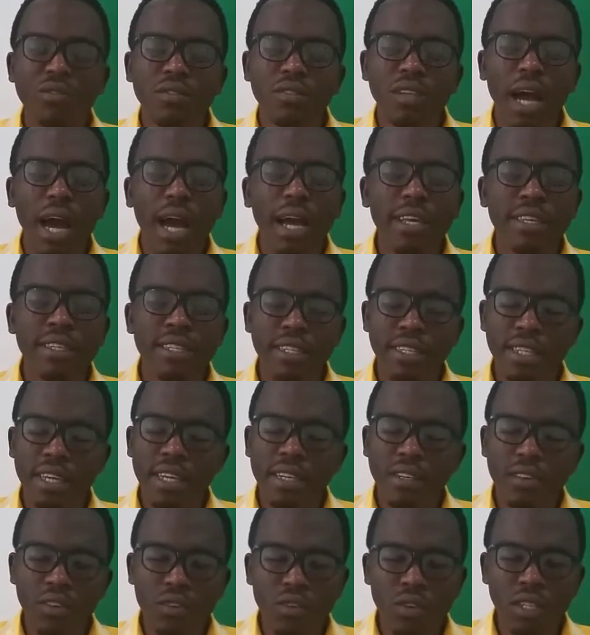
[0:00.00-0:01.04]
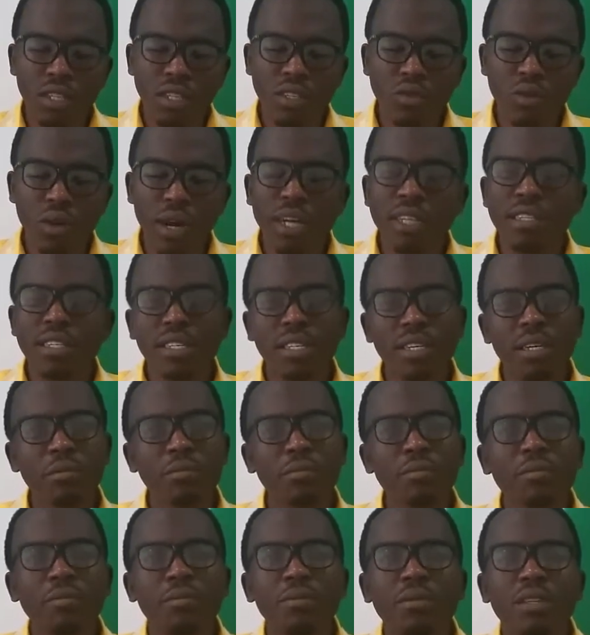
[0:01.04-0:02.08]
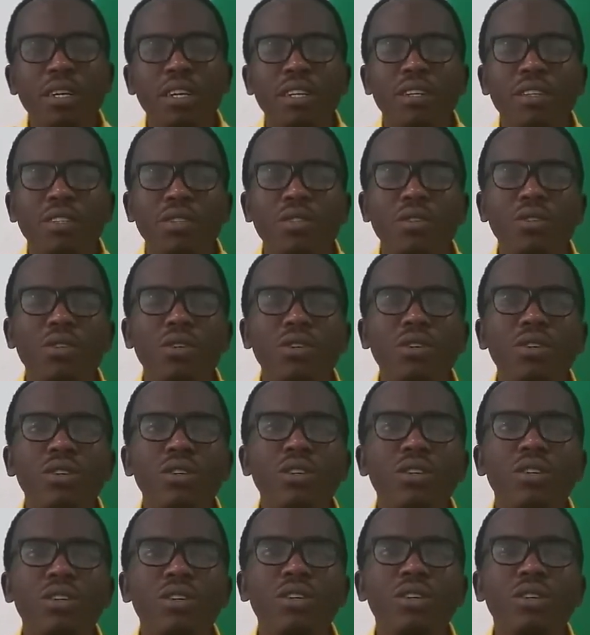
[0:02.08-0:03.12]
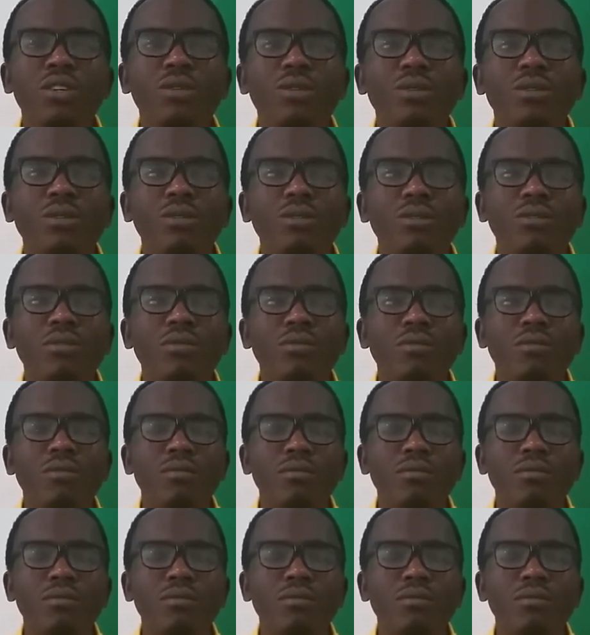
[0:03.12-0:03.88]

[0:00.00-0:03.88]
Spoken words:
I set already to ask him. So